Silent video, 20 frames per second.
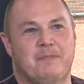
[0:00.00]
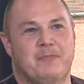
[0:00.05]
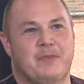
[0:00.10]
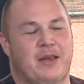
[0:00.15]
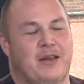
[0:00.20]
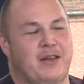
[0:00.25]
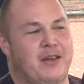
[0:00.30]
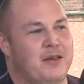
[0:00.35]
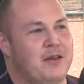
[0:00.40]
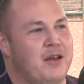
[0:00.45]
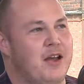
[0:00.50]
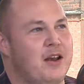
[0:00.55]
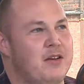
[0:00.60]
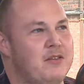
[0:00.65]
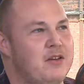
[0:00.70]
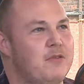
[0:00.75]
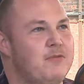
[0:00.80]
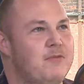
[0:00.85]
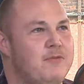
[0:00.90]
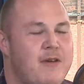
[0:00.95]

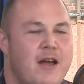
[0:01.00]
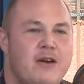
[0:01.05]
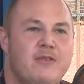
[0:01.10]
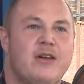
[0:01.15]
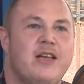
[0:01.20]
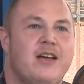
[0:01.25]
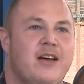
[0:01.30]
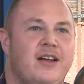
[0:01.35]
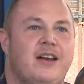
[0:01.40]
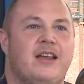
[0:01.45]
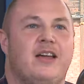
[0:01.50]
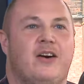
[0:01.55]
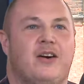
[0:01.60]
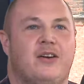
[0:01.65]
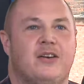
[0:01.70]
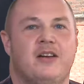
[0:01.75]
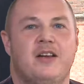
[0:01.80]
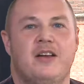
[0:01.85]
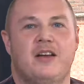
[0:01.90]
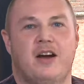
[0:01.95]
and very early
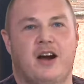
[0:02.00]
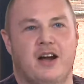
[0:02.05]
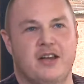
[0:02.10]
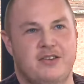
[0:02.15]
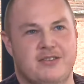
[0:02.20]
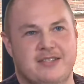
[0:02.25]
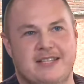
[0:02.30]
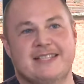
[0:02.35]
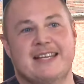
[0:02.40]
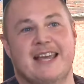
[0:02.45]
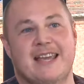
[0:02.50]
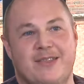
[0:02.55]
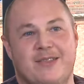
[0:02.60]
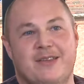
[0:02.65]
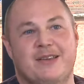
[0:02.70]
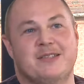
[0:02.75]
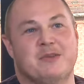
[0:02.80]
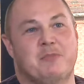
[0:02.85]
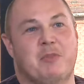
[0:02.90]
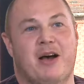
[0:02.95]
on I used to take
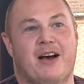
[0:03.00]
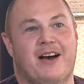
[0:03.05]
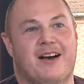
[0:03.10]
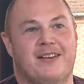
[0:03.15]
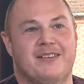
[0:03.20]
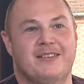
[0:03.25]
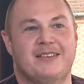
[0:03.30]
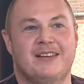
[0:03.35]
things apart,